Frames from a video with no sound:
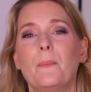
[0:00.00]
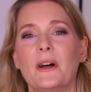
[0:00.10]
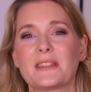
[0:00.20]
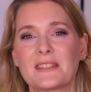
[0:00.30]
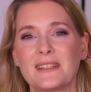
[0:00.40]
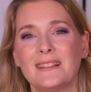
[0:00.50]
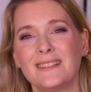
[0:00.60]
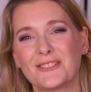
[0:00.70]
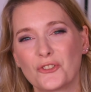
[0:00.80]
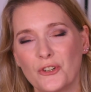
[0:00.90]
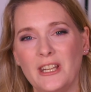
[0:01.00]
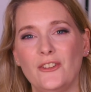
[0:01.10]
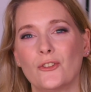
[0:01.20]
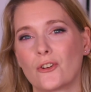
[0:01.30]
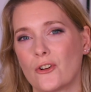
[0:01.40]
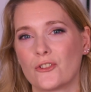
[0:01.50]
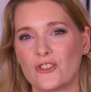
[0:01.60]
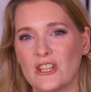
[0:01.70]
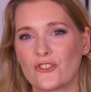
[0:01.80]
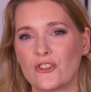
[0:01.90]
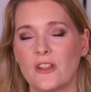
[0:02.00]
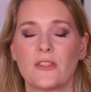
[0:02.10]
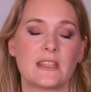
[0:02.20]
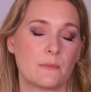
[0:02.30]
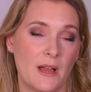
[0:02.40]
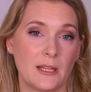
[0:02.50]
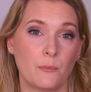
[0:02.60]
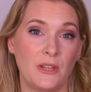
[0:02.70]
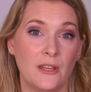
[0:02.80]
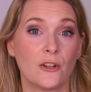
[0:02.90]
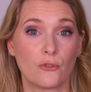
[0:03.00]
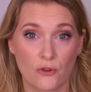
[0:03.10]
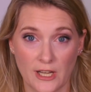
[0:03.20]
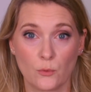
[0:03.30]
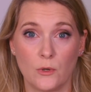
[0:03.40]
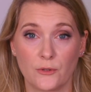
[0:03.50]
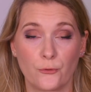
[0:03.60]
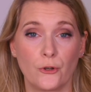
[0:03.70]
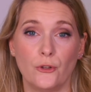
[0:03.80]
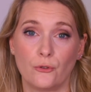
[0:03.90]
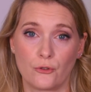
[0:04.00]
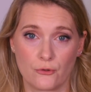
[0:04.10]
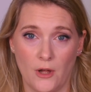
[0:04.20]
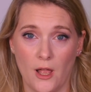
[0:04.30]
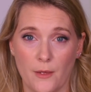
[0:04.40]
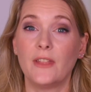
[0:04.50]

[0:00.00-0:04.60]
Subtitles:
but still treat your congestion, this might be a great one for you to try.